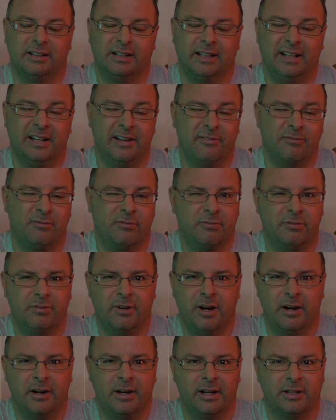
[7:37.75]
in
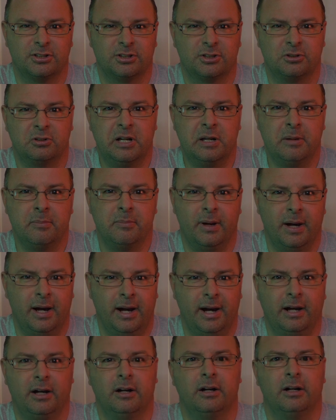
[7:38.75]
very extreme
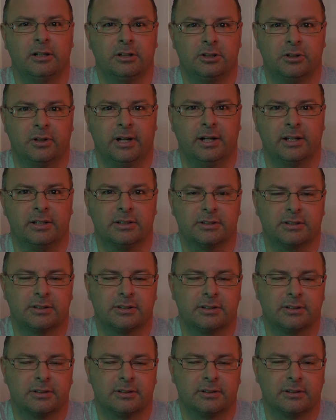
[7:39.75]
high
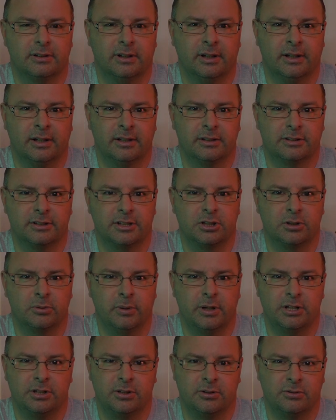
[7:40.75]
contrast
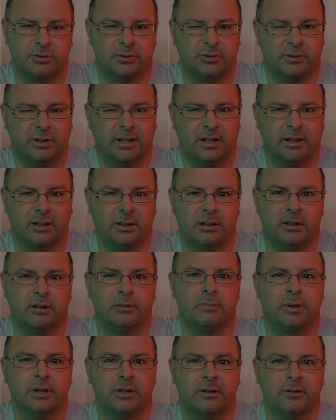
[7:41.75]
situations, you get a
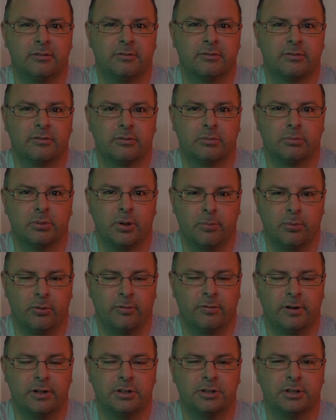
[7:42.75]
little bit of purple
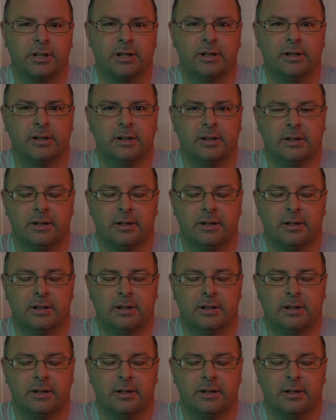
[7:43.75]
fringing.